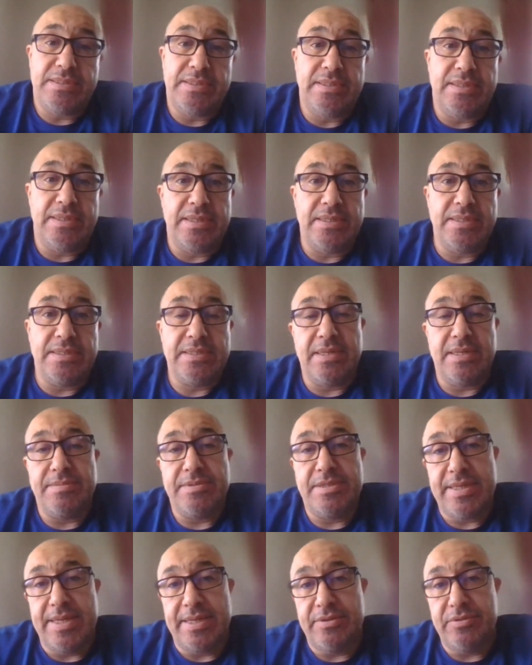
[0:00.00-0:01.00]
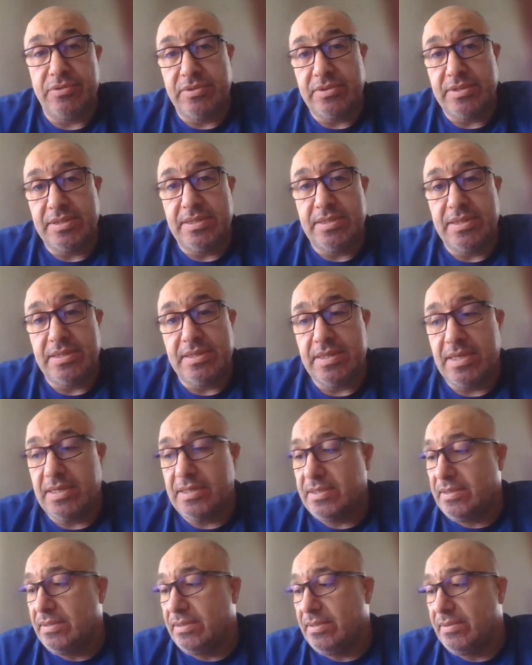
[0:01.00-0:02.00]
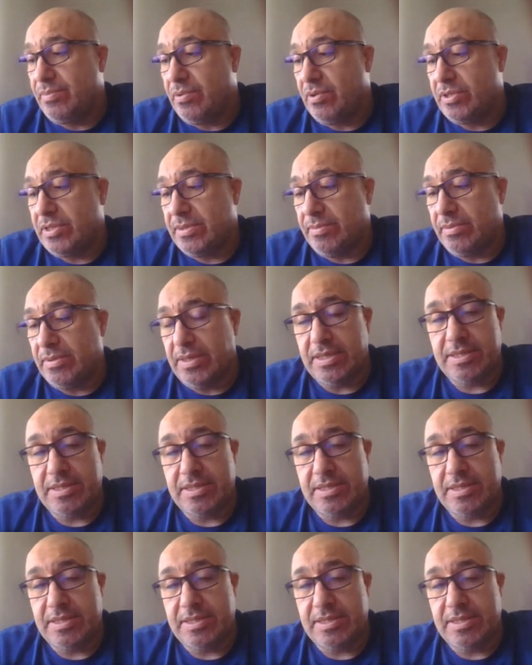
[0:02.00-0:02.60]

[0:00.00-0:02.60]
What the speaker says: in some sectors it is not possible,